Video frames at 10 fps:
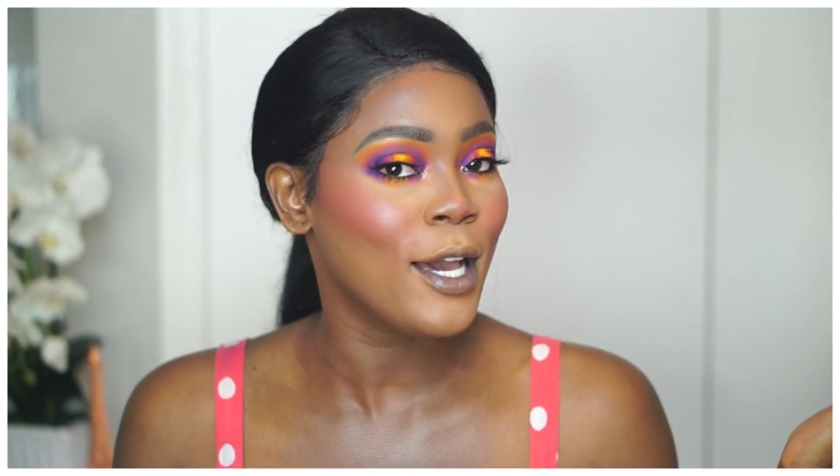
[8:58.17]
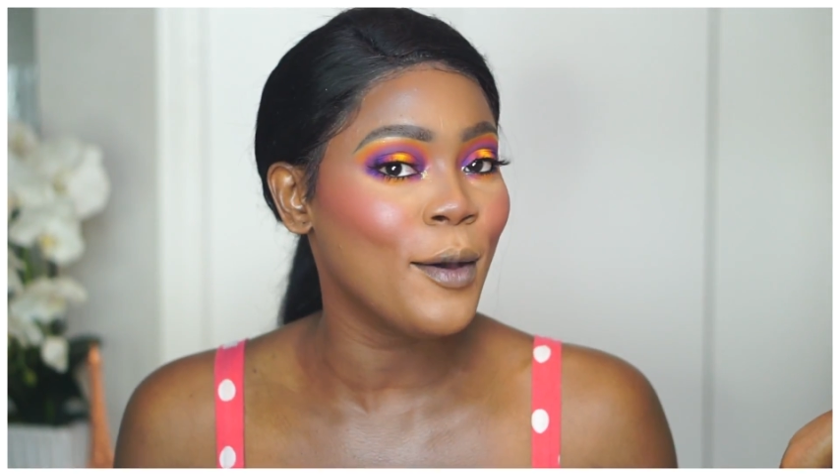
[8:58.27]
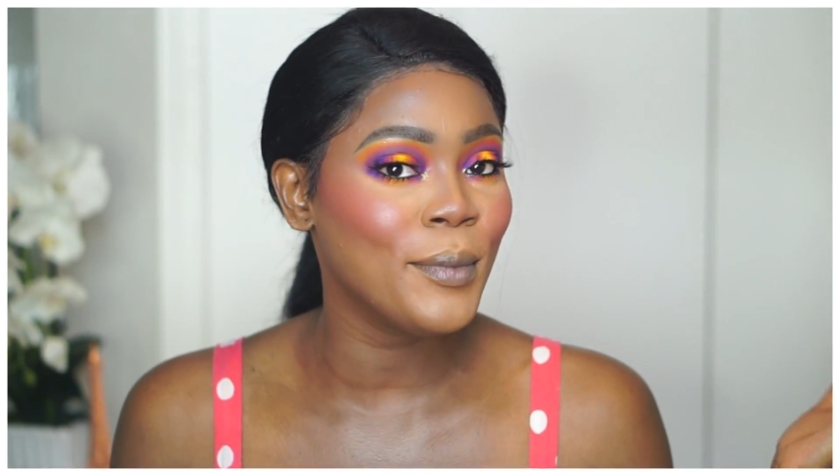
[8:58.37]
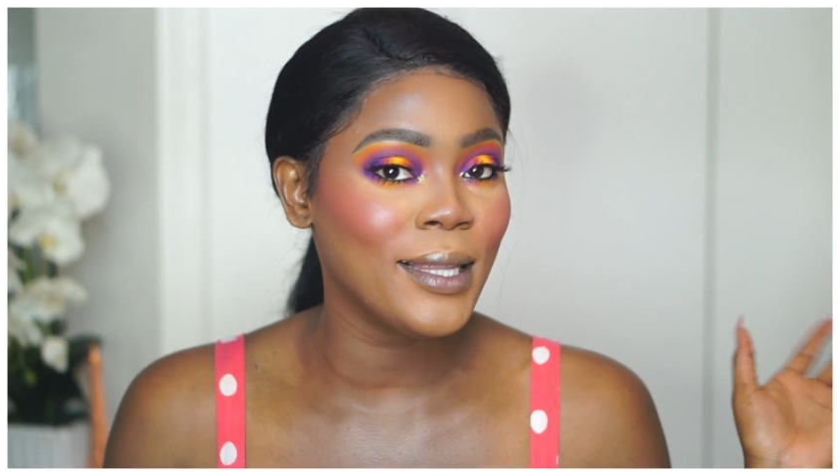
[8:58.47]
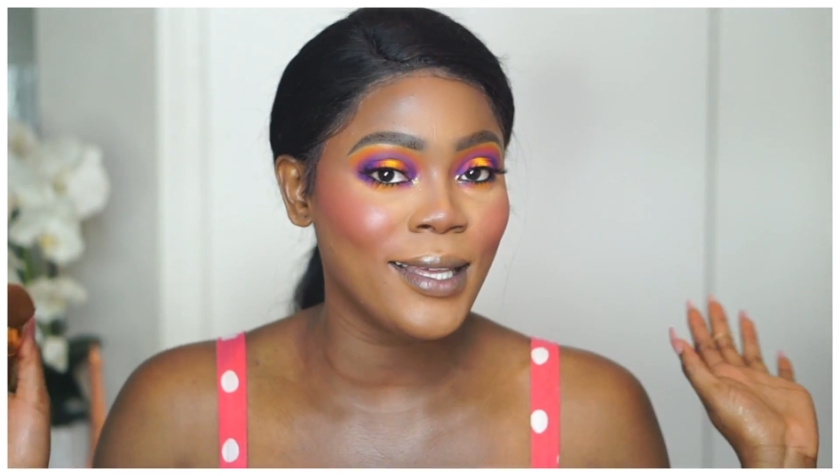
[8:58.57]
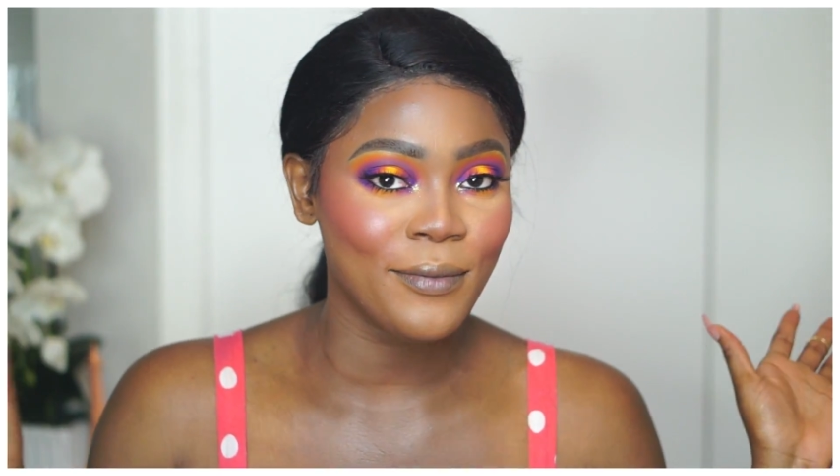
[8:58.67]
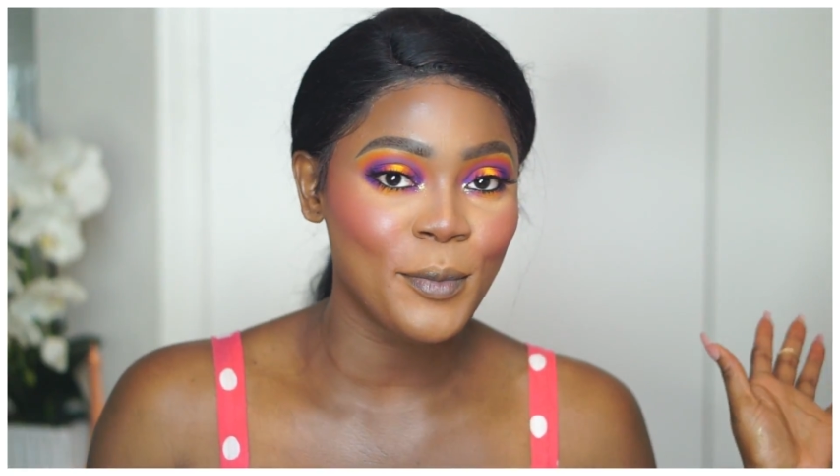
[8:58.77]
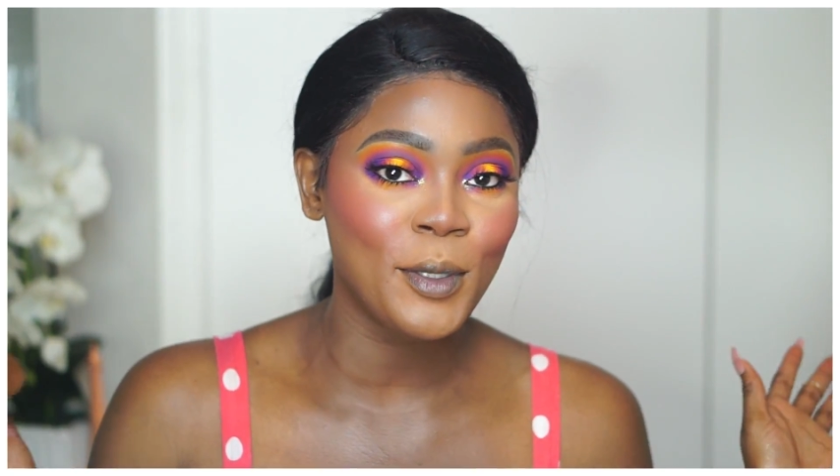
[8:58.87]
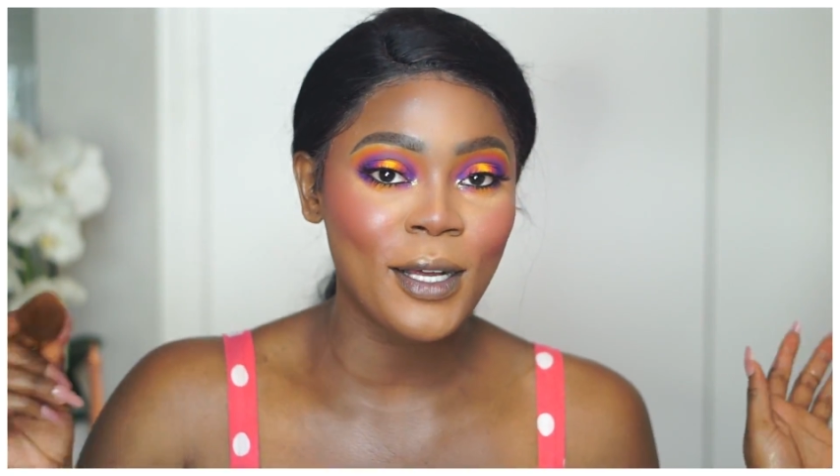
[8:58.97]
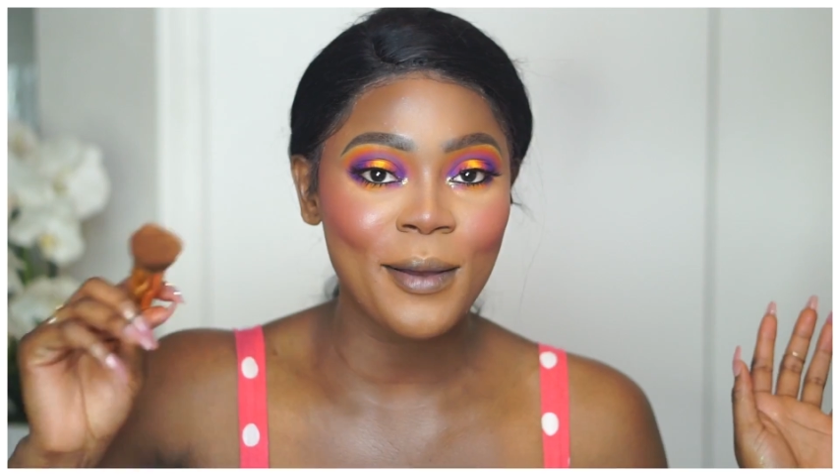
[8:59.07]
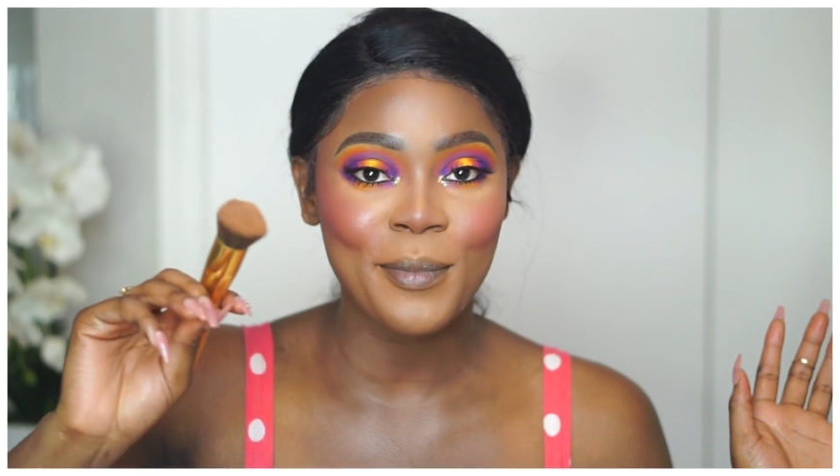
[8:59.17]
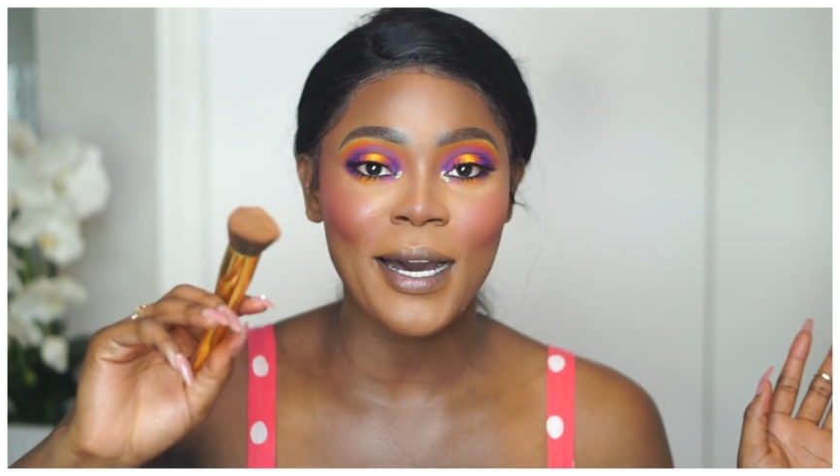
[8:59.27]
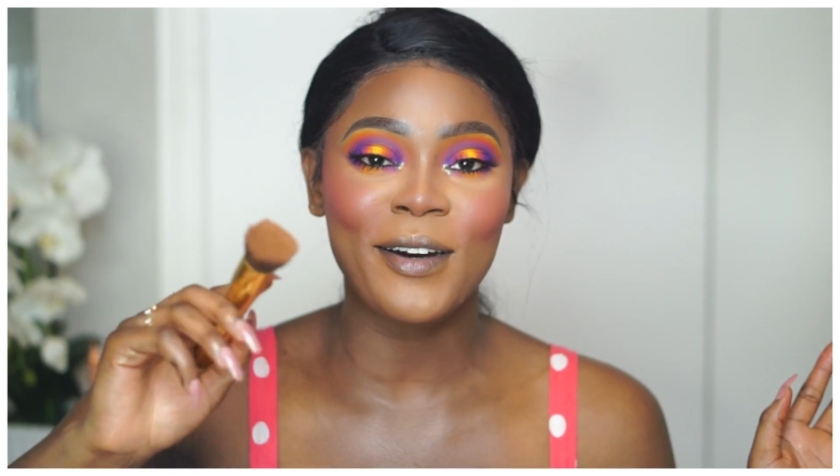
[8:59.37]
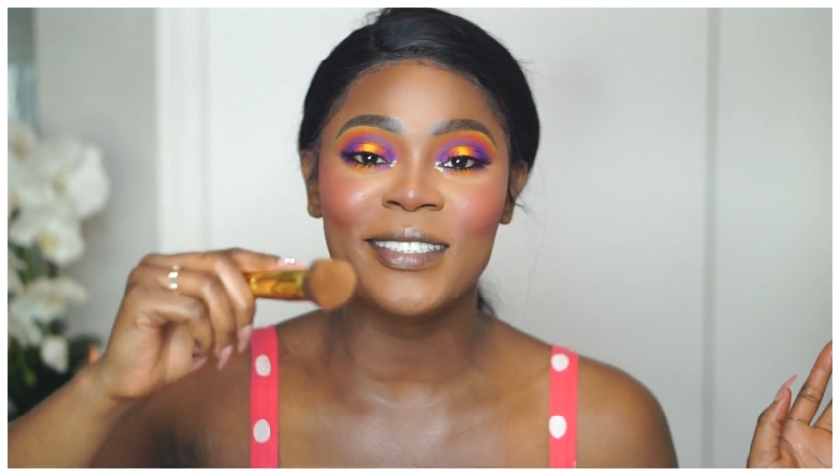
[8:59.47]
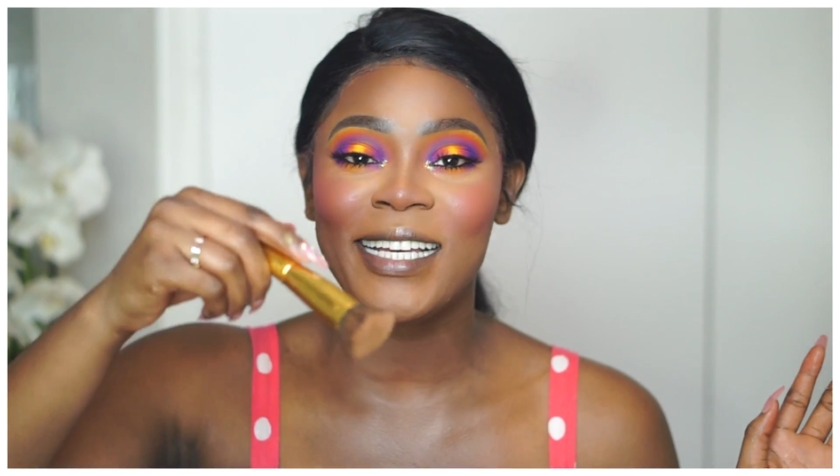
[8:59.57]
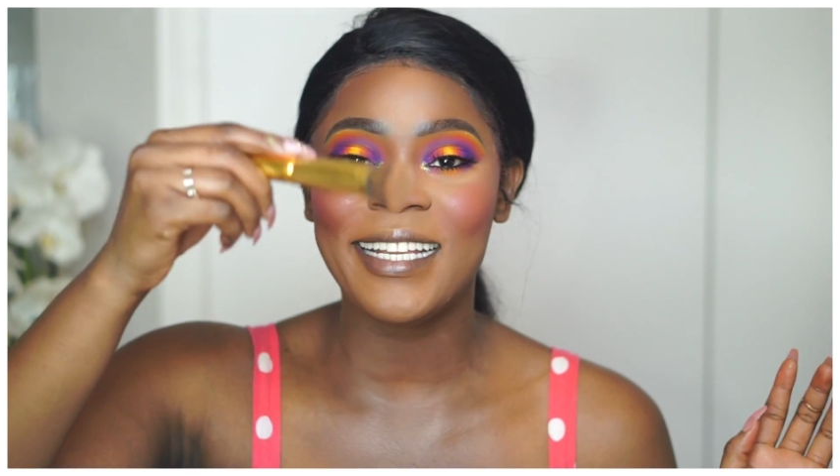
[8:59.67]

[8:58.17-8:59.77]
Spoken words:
unbelievable amount,